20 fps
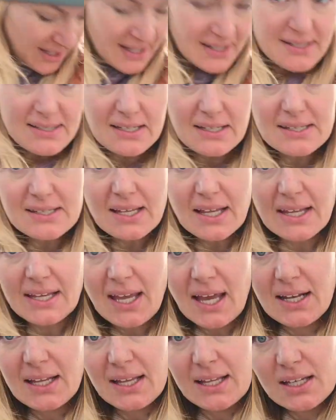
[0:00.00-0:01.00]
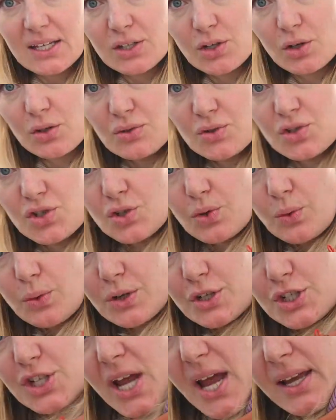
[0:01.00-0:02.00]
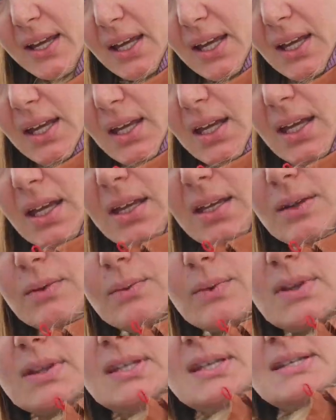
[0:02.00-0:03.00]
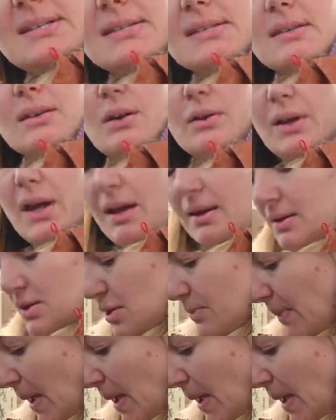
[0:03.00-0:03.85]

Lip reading: See, it's like kind of like a chore jacket. These, okay, I should